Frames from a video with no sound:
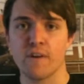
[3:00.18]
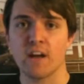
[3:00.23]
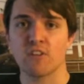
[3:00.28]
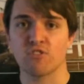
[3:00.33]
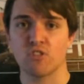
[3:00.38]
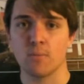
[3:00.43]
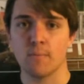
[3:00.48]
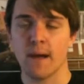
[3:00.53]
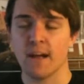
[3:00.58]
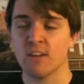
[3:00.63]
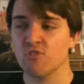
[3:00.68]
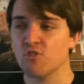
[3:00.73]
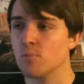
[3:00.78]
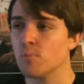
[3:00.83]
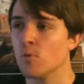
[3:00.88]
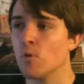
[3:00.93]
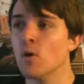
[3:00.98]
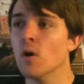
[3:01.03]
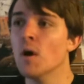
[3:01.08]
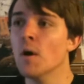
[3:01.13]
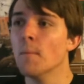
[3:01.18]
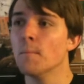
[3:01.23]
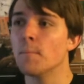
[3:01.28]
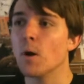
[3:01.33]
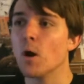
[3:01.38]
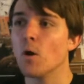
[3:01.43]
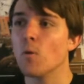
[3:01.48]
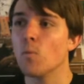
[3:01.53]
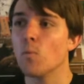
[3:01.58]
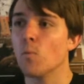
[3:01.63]
fashion imaginable.
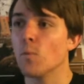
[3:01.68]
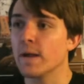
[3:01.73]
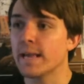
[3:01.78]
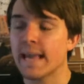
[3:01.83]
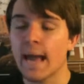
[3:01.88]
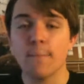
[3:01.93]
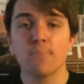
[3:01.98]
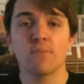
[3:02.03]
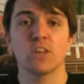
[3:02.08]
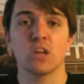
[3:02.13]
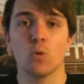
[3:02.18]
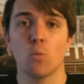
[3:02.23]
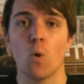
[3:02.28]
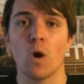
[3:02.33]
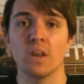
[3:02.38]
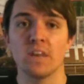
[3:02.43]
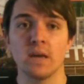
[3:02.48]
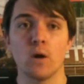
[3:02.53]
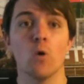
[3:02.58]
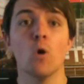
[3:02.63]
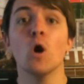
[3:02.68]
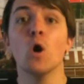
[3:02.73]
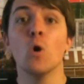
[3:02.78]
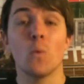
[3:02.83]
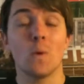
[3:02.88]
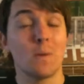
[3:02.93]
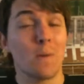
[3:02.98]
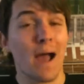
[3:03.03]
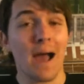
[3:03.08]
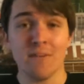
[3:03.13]
But we kept it at 1-0.
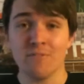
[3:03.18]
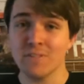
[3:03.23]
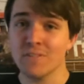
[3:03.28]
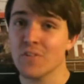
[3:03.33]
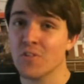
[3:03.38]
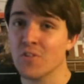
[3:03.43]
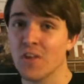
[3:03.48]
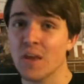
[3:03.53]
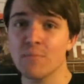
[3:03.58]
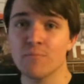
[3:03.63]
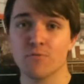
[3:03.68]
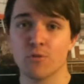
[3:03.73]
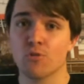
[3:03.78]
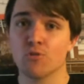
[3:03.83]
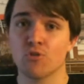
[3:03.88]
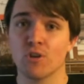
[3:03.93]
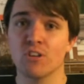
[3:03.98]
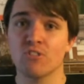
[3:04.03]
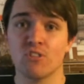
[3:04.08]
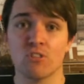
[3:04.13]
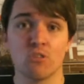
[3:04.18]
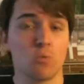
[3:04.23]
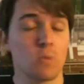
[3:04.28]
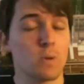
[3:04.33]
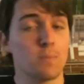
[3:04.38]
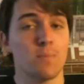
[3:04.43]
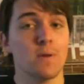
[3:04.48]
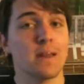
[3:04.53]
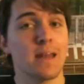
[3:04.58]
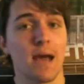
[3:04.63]
We were having the same frustrations
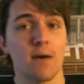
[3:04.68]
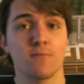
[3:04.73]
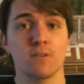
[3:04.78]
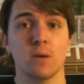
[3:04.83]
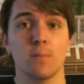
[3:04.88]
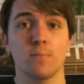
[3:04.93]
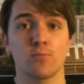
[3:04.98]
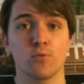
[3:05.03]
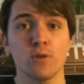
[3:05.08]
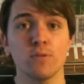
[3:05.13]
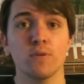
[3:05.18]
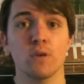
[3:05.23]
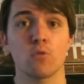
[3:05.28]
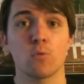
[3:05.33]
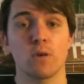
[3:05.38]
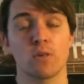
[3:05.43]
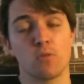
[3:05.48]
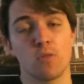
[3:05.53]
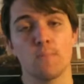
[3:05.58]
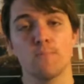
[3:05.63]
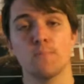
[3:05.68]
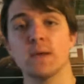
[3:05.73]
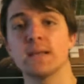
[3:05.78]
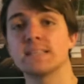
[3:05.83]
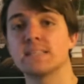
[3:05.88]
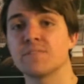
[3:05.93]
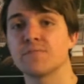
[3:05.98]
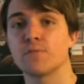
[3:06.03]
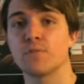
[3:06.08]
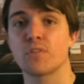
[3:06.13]
we've been having in previous weeks. The
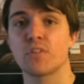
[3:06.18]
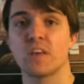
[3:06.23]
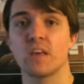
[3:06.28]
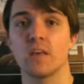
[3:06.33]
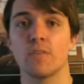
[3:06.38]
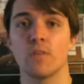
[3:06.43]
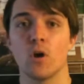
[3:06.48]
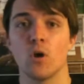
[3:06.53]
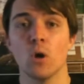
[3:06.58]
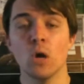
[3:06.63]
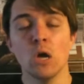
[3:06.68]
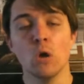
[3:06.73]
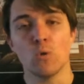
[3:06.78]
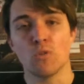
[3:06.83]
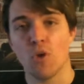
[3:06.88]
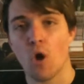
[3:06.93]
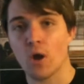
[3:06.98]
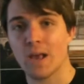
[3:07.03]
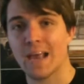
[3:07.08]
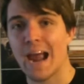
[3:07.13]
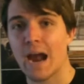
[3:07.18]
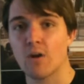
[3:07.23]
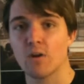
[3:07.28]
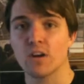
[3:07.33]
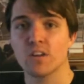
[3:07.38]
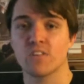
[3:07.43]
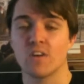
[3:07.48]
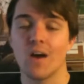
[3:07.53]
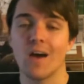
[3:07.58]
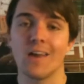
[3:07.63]
big difference here, though, is our
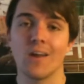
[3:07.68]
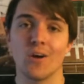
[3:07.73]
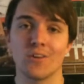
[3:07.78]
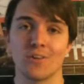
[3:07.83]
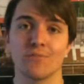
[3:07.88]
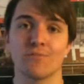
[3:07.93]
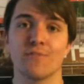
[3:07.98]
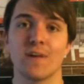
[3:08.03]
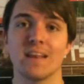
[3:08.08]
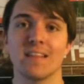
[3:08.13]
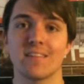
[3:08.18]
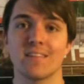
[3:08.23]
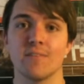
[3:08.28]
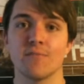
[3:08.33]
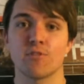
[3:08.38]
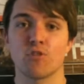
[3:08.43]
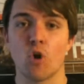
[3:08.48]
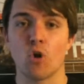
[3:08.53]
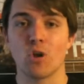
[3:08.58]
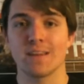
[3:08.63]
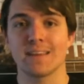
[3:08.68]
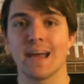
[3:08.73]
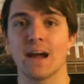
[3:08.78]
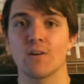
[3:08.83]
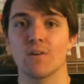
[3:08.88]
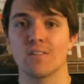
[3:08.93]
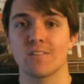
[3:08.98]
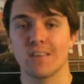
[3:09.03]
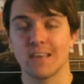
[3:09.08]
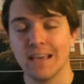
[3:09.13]
character and our defensive
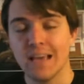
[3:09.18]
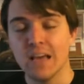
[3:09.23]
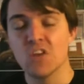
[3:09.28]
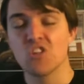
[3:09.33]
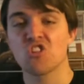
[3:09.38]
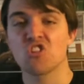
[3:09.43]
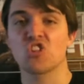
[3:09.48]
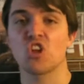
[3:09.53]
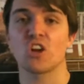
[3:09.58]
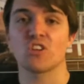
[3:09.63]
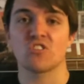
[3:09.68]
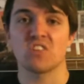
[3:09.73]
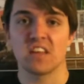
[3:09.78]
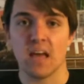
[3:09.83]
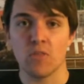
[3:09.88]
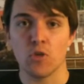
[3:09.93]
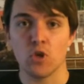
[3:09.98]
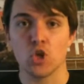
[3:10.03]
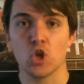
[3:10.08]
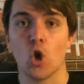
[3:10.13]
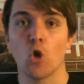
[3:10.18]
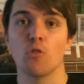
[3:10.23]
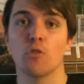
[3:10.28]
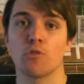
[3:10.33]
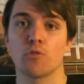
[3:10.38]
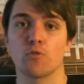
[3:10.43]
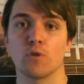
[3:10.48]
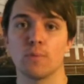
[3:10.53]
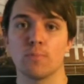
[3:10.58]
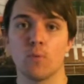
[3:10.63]
solidarity stuck together, got the
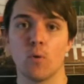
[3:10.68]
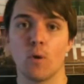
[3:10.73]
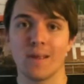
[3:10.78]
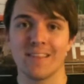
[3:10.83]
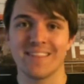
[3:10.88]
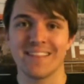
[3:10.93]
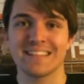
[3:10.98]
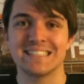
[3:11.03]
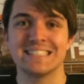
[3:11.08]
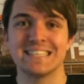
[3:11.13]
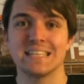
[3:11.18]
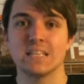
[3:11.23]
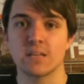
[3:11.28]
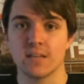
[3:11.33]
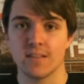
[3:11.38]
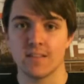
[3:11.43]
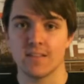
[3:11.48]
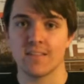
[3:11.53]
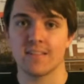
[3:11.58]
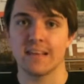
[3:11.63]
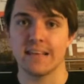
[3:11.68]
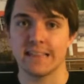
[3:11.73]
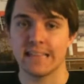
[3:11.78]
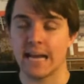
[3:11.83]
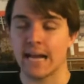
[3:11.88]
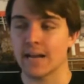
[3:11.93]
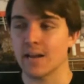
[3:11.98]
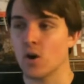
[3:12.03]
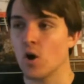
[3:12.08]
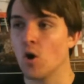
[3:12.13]
3 points, didn't concede
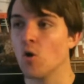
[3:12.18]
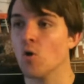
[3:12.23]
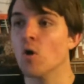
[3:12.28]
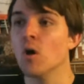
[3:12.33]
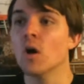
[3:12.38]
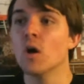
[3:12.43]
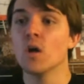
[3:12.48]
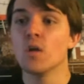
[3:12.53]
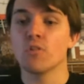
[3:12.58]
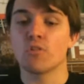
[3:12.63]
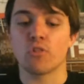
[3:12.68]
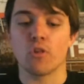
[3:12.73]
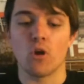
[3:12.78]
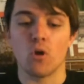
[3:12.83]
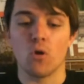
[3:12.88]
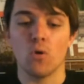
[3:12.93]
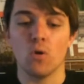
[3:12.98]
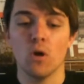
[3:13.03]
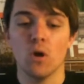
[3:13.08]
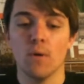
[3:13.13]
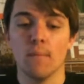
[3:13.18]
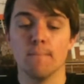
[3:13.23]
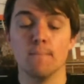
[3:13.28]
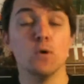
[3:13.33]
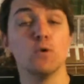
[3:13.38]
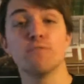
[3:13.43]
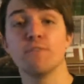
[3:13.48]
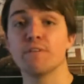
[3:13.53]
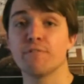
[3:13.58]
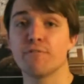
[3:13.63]
that goal. So,
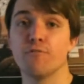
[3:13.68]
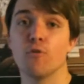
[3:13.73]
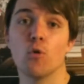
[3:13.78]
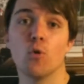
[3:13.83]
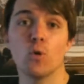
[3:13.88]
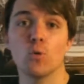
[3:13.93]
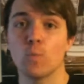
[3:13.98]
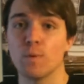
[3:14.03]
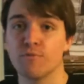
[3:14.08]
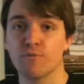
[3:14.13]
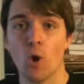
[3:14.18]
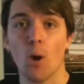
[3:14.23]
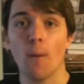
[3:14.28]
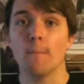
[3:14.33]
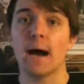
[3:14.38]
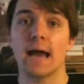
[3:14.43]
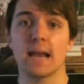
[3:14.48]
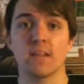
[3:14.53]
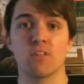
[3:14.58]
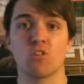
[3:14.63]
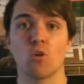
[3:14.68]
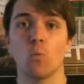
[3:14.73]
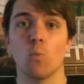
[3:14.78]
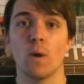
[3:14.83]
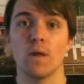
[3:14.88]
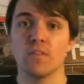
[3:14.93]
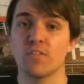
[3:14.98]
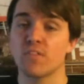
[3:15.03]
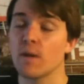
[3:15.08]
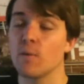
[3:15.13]
moving forward, we've got Palace on
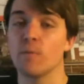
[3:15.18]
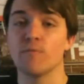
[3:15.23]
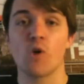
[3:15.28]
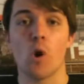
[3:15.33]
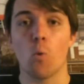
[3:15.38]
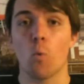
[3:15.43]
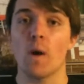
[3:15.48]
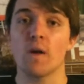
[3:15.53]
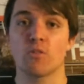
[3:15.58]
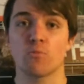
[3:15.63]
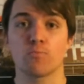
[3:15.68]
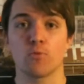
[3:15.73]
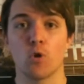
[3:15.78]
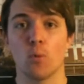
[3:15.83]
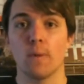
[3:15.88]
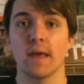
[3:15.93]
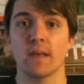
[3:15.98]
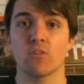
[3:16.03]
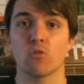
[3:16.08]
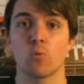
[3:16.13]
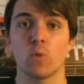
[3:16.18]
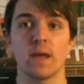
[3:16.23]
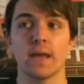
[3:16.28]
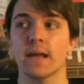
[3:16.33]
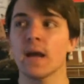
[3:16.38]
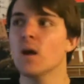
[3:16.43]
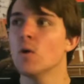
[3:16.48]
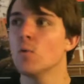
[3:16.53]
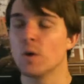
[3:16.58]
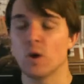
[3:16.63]
Wednesday, we've got West Brom next
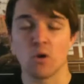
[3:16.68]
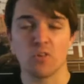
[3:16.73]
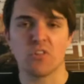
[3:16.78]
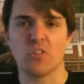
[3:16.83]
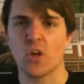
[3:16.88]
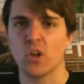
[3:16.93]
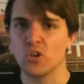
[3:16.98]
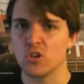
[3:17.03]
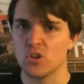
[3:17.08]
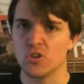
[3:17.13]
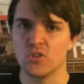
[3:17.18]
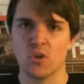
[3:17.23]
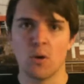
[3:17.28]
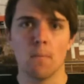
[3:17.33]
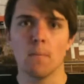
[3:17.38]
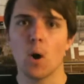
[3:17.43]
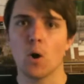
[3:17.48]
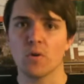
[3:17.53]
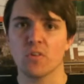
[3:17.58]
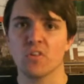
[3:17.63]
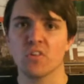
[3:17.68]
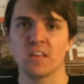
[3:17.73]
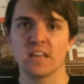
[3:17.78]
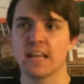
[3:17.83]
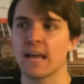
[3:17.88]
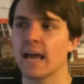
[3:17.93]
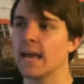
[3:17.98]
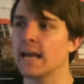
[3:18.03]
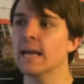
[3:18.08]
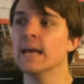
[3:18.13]
week, we've got Sunderland on Boxing
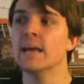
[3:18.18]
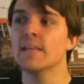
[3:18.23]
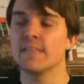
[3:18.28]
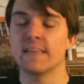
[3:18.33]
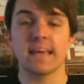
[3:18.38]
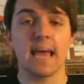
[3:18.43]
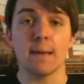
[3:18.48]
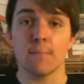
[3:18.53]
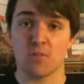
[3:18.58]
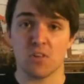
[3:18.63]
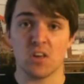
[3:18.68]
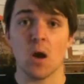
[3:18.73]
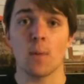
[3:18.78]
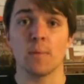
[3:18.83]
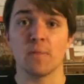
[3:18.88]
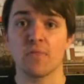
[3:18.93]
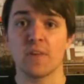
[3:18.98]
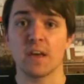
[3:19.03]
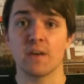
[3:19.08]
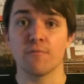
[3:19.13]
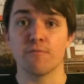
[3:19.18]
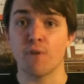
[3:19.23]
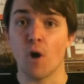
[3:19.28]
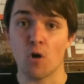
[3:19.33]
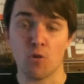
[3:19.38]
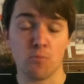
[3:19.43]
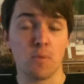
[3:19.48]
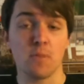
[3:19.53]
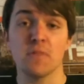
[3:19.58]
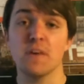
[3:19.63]
Day. The games are coming thick and
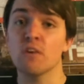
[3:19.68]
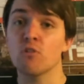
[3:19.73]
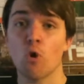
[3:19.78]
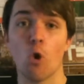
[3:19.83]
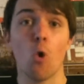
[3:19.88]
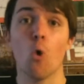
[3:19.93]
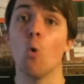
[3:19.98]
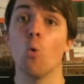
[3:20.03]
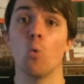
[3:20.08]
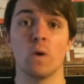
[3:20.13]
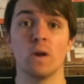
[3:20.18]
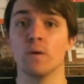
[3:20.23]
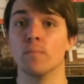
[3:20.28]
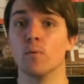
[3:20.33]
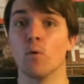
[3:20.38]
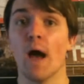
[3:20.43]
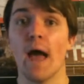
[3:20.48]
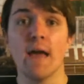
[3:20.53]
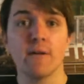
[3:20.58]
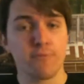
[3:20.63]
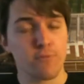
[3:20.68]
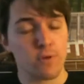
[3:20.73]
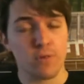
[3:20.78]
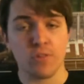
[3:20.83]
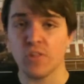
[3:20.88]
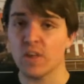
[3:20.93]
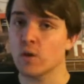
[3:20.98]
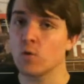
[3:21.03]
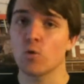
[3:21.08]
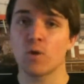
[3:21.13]
fast, but these are all winnable. Every
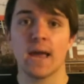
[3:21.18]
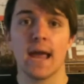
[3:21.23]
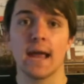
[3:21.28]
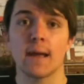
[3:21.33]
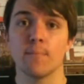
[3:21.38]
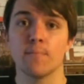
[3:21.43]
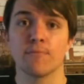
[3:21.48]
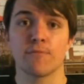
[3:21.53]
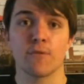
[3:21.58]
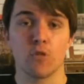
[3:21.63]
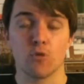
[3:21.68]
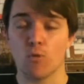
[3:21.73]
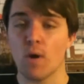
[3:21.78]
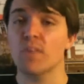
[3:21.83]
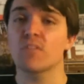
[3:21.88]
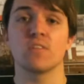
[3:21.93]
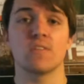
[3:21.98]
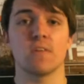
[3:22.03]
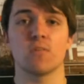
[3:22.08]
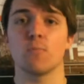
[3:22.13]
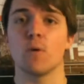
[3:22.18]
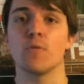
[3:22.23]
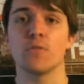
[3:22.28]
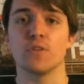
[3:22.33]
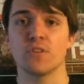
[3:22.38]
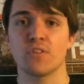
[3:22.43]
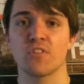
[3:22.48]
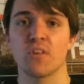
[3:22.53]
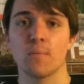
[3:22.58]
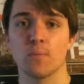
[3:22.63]
single game for the rest of this month
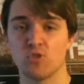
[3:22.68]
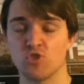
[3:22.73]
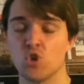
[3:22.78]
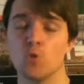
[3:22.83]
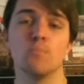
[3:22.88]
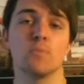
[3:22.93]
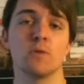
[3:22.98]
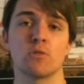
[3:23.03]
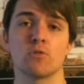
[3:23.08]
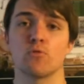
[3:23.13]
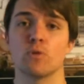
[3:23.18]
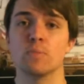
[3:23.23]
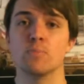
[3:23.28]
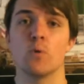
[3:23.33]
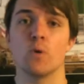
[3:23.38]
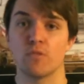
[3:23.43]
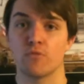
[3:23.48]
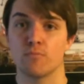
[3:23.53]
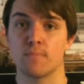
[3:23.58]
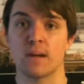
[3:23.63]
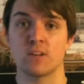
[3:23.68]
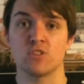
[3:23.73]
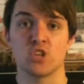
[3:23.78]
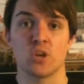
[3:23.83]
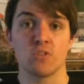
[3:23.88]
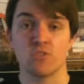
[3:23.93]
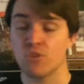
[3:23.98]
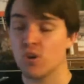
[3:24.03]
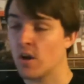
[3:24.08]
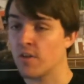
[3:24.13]
of December should be 3 points for
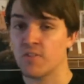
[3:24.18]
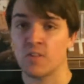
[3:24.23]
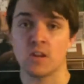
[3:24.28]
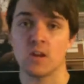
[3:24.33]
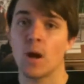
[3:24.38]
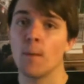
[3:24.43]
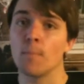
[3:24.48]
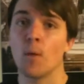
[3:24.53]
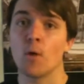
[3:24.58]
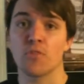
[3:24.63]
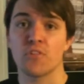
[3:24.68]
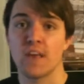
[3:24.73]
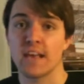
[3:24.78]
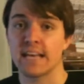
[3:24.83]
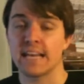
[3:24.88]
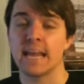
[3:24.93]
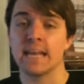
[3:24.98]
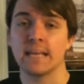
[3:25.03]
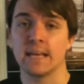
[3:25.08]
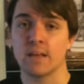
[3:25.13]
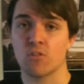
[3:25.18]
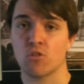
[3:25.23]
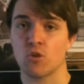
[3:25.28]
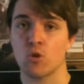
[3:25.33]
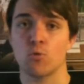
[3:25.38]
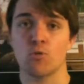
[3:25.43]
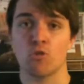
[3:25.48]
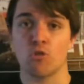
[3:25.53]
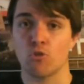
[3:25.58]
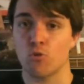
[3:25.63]
Manchester United, and I'm not taking any
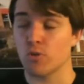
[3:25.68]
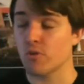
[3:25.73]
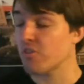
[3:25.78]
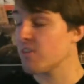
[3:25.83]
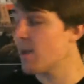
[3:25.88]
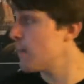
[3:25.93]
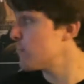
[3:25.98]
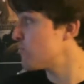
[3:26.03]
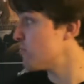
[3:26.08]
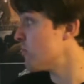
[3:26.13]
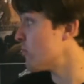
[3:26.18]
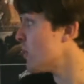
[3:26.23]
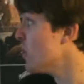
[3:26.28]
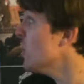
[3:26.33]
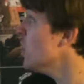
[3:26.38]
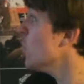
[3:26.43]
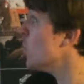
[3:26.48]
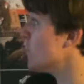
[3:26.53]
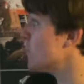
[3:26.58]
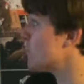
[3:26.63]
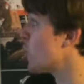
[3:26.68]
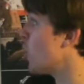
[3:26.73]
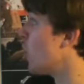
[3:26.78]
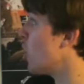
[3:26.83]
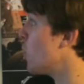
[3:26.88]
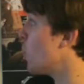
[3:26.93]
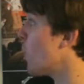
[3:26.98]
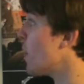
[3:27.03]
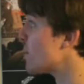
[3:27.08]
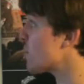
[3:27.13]
excuses or exceptions. We've got